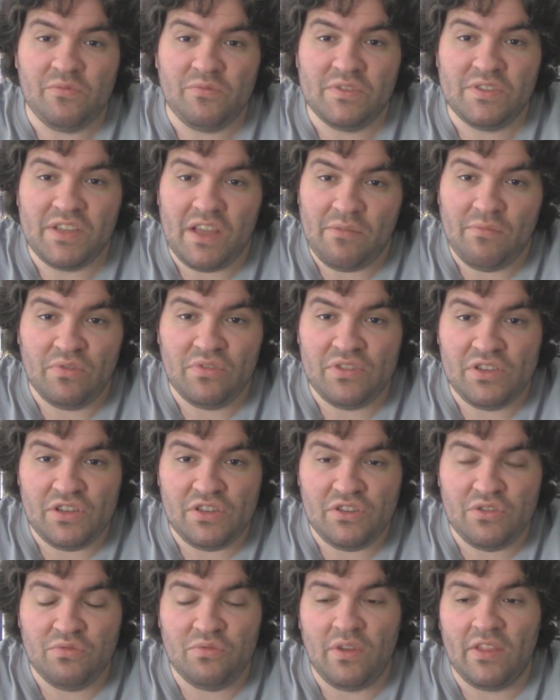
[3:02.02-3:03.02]
was able to
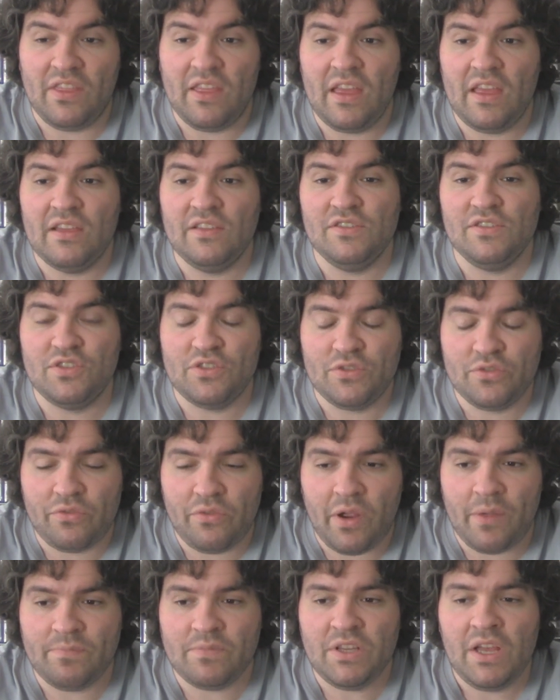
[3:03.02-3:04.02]
do with his
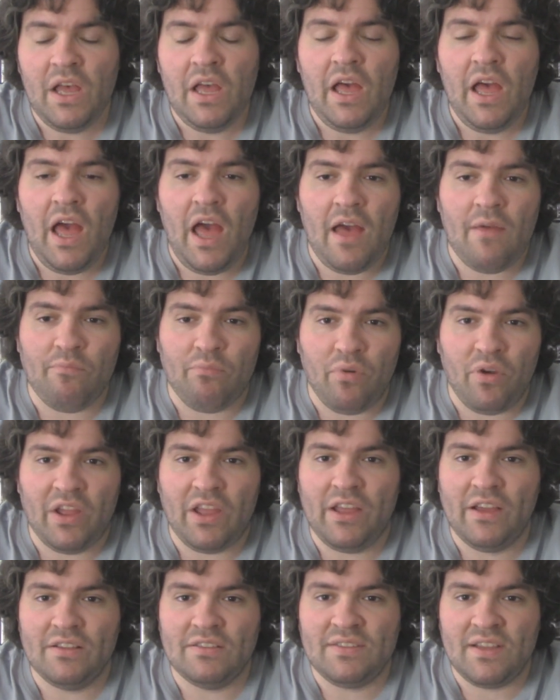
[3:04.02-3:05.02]
script and
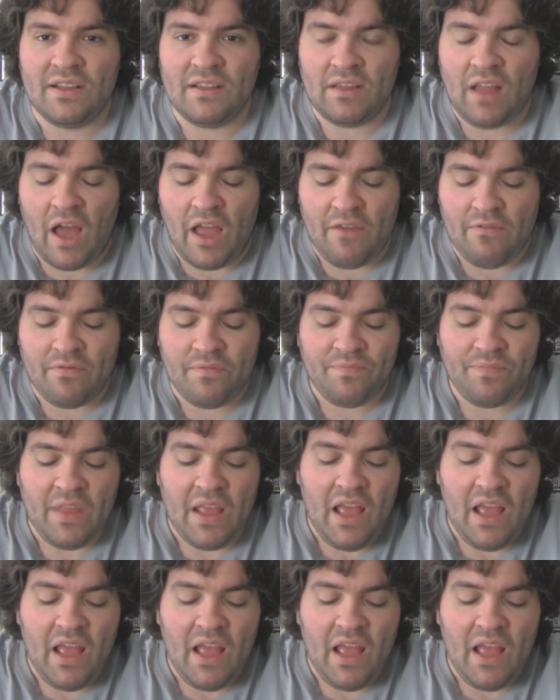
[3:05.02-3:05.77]
bringing it to life,